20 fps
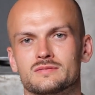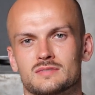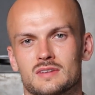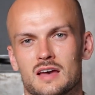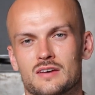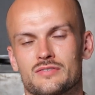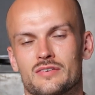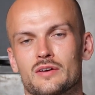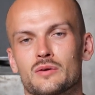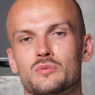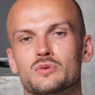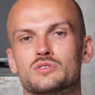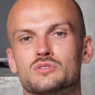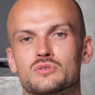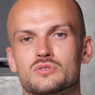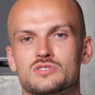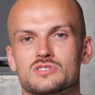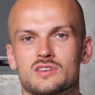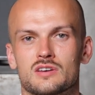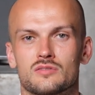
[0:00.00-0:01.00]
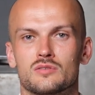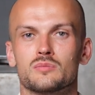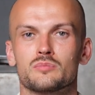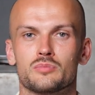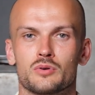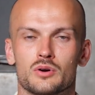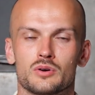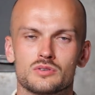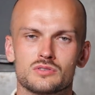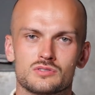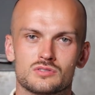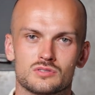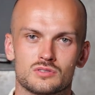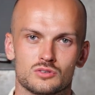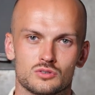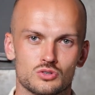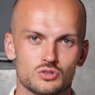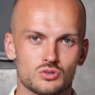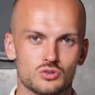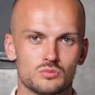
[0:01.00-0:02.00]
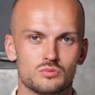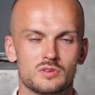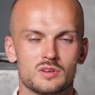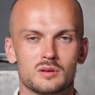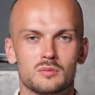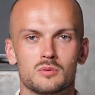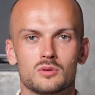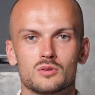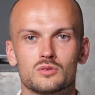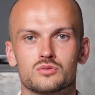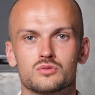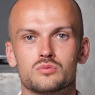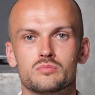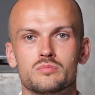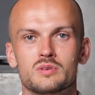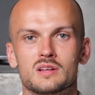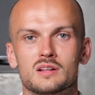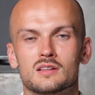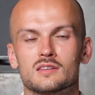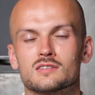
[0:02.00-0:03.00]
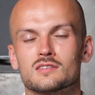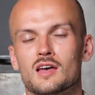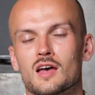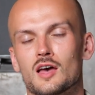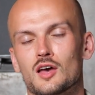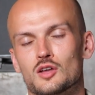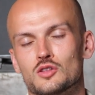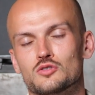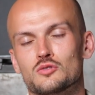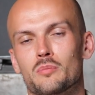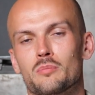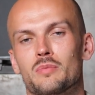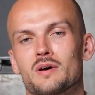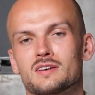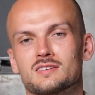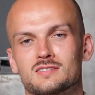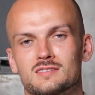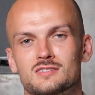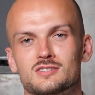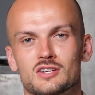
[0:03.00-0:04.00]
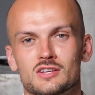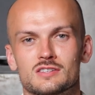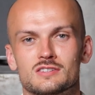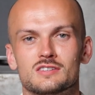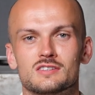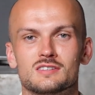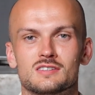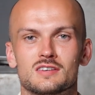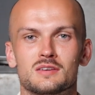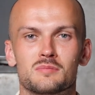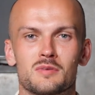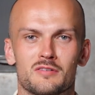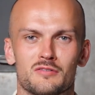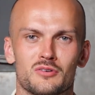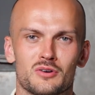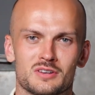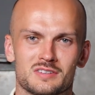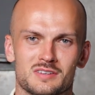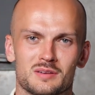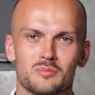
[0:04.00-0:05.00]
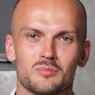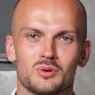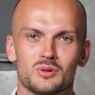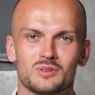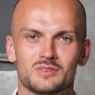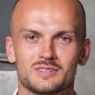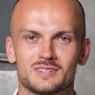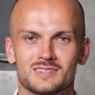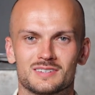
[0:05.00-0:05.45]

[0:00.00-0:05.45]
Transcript: I think with those 7 points, you should be able to build the best Gen Z team ever assembled.